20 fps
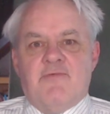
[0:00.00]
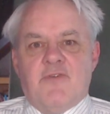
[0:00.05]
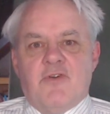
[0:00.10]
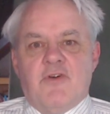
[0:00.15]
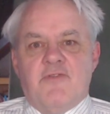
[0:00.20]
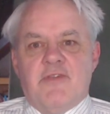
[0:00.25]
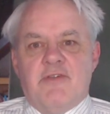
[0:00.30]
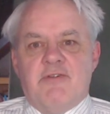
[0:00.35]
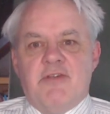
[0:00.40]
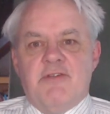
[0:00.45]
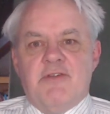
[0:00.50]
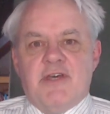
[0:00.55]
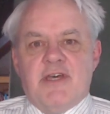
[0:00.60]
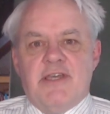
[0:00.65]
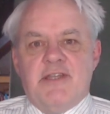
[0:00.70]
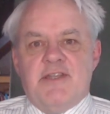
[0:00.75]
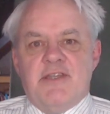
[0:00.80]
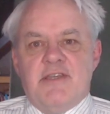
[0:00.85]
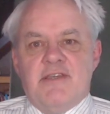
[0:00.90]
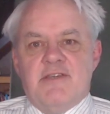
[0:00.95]
got their own
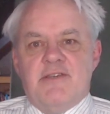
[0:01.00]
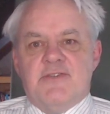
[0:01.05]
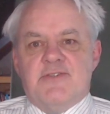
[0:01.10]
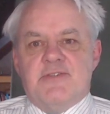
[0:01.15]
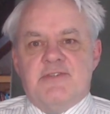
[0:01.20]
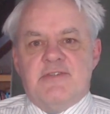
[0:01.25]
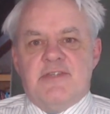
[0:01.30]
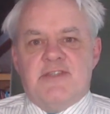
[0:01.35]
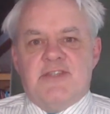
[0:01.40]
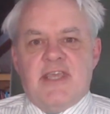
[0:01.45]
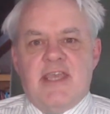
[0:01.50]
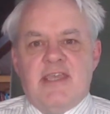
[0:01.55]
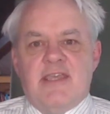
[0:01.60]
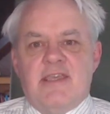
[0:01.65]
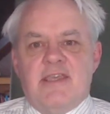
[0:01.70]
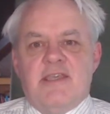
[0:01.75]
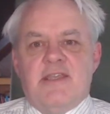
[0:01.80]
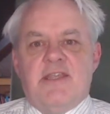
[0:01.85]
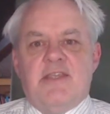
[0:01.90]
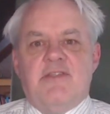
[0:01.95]
ideas and they're
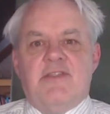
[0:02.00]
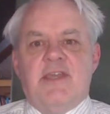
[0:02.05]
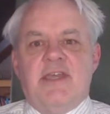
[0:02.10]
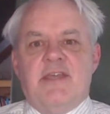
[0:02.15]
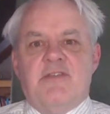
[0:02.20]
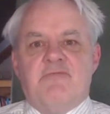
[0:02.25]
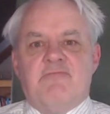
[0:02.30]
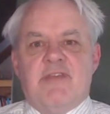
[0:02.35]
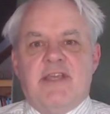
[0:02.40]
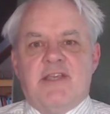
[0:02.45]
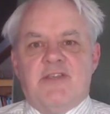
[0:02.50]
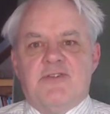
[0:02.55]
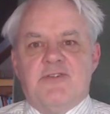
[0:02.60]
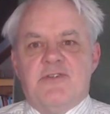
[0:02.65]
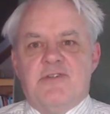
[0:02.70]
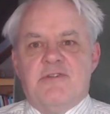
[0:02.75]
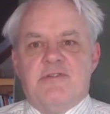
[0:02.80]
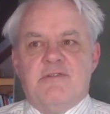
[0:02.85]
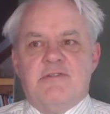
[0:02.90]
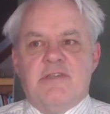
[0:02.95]
taking it in their
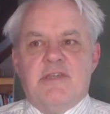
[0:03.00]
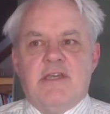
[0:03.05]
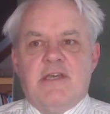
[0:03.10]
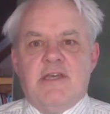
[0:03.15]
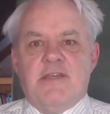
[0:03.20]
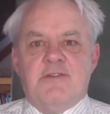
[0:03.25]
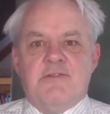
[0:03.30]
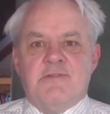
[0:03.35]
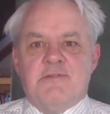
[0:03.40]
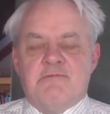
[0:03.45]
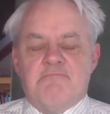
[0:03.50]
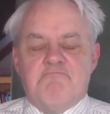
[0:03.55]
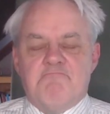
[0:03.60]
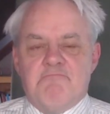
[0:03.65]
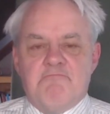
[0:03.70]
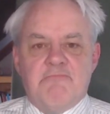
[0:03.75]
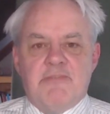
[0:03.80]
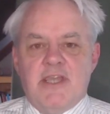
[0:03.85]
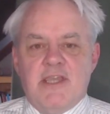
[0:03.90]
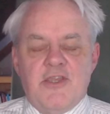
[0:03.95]
direction, and
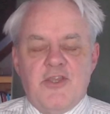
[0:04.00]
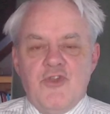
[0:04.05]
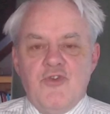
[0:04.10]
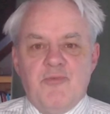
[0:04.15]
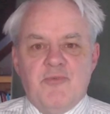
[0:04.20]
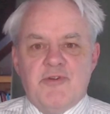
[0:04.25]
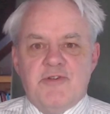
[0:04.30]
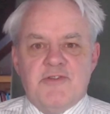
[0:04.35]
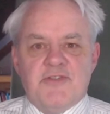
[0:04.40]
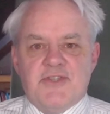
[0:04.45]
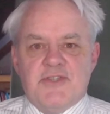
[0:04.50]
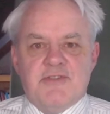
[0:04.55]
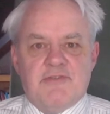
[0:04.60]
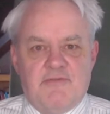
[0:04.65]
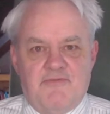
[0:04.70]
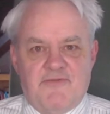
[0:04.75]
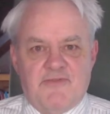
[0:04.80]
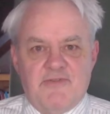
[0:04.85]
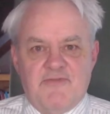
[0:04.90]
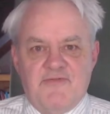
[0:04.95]
they humour
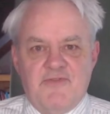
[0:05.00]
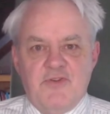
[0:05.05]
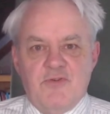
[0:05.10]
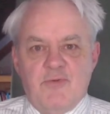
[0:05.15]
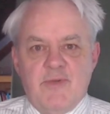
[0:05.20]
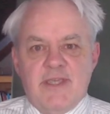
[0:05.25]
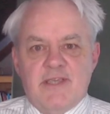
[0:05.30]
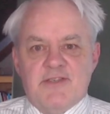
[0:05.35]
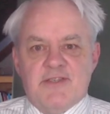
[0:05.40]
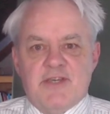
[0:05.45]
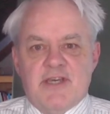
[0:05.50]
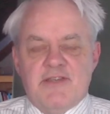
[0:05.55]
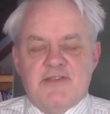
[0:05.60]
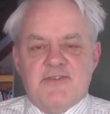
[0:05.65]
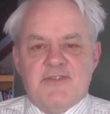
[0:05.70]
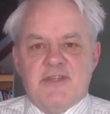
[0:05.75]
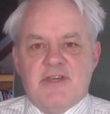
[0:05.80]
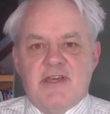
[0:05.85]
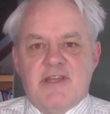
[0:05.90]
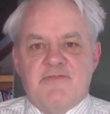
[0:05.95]
us for a few weeks
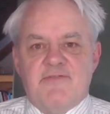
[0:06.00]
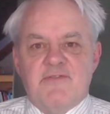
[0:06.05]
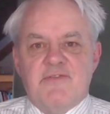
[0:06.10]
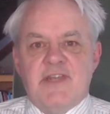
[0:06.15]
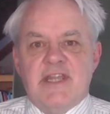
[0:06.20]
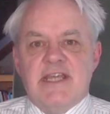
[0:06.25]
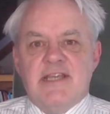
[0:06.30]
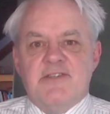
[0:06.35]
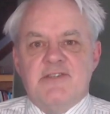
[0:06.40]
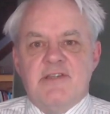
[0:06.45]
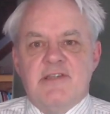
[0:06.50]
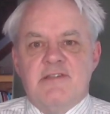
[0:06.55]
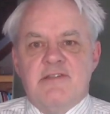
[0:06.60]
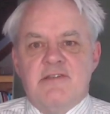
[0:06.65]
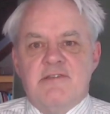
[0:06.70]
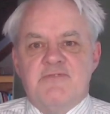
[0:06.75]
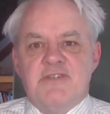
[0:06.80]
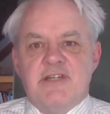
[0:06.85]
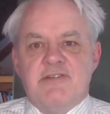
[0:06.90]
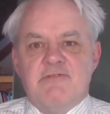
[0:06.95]
either side of
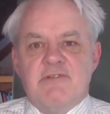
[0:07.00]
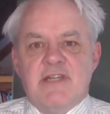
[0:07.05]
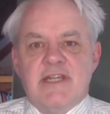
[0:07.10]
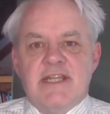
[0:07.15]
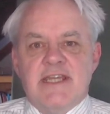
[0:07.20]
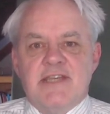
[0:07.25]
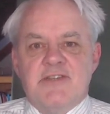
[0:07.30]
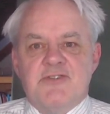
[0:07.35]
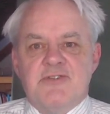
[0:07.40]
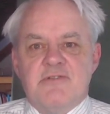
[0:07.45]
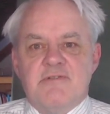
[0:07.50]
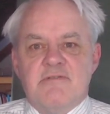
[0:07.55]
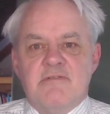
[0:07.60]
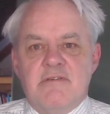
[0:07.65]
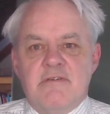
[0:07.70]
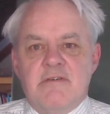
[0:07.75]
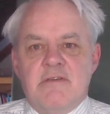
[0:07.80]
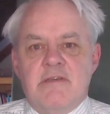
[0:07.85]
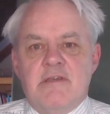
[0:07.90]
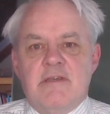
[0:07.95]
a general election,
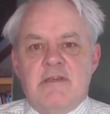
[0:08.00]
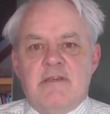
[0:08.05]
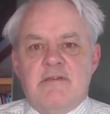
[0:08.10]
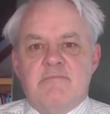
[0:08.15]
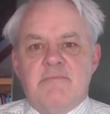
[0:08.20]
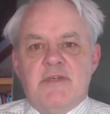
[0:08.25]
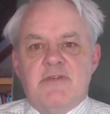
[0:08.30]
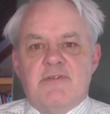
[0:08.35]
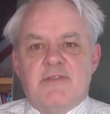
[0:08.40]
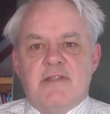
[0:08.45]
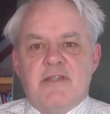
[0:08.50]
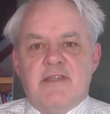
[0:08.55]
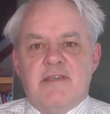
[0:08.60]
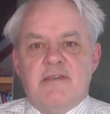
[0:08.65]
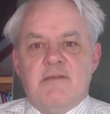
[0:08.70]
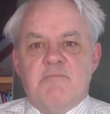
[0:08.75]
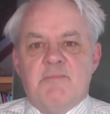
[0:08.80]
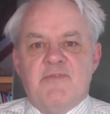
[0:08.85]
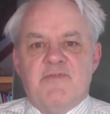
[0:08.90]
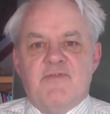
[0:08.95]

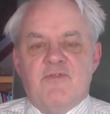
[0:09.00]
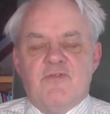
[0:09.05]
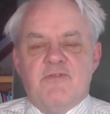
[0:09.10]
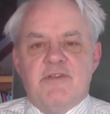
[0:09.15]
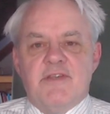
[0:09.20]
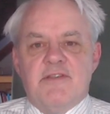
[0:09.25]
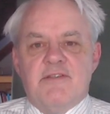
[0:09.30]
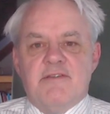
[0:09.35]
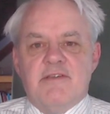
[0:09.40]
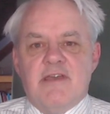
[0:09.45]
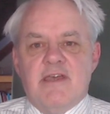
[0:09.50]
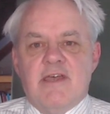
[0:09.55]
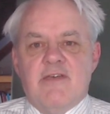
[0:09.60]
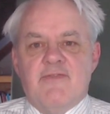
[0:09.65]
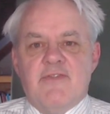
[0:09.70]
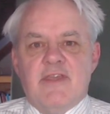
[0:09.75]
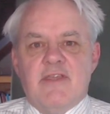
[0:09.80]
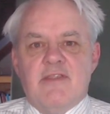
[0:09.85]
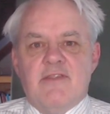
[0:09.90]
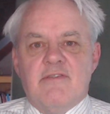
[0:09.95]
mostly before it,
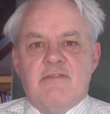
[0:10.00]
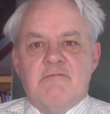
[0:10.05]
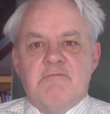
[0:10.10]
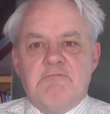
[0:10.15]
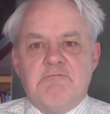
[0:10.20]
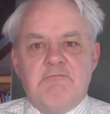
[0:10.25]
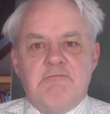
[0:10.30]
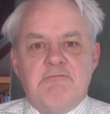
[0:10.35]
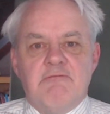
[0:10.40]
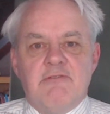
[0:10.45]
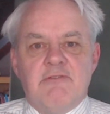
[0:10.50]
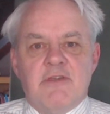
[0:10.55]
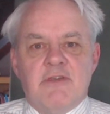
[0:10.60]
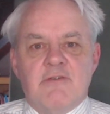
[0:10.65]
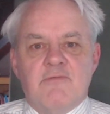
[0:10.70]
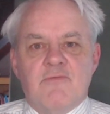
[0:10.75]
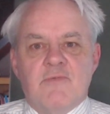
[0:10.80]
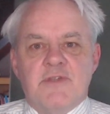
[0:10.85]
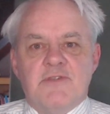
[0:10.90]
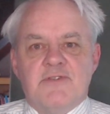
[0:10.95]
and then
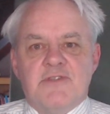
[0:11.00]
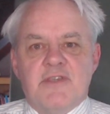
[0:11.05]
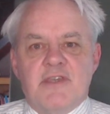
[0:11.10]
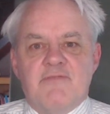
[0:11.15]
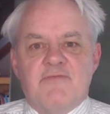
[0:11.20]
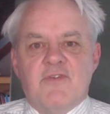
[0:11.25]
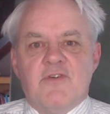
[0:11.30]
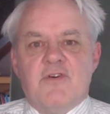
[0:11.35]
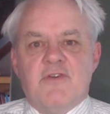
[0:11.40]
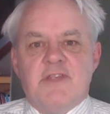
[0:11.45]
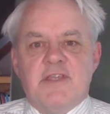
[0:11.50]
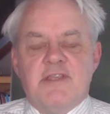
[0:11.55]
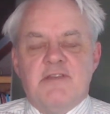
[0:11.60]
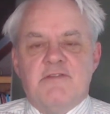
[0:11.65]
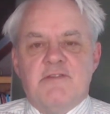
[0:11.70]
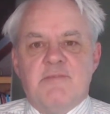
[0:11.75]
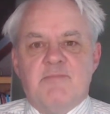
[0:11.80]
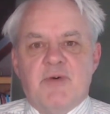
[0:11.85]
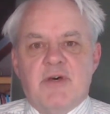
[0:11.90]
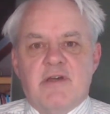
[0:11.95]
once they've got
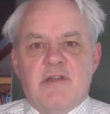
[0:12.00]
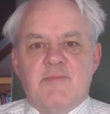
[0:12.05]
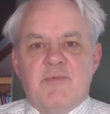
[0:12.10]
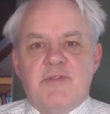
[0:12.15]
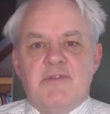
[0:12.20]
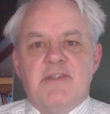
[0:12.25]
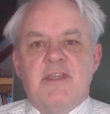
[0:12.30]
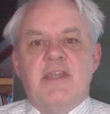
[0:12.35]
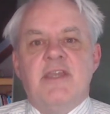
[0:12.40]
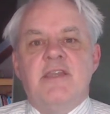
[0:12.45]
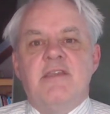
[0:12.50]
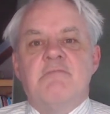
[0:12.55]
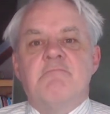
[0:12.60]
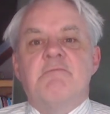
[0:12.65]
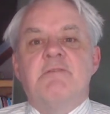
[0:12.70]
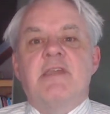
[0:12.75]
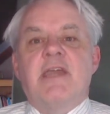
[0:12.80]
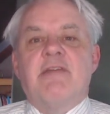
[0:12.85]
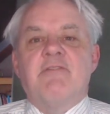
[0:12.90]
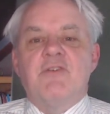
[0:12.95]
into Parliament, they
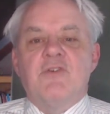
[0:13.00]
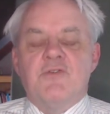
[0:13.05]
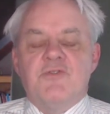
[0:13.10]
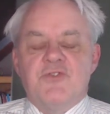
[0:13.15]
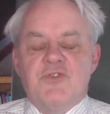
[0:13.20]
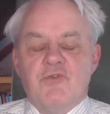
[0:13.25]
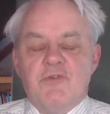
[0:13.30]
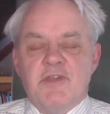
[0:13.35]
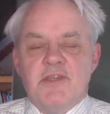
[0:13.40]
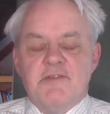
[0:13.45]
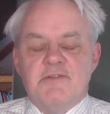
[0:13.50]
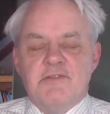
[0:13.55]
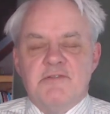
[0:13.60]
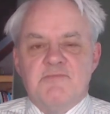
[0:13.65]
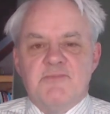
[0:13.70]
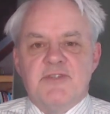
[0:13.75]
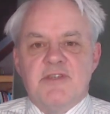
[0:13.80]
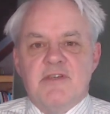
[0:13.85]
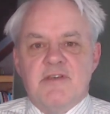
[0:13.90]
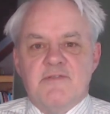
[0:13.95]
carry on talking to
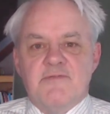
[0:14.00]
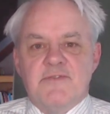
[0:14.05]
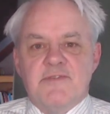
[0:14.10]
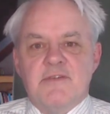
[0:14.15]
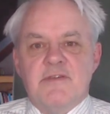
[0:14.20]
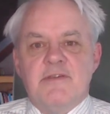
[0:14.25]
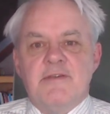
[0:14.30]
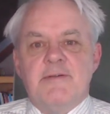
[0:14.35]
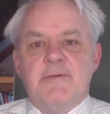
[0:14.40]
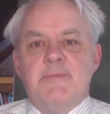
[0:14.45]
themselves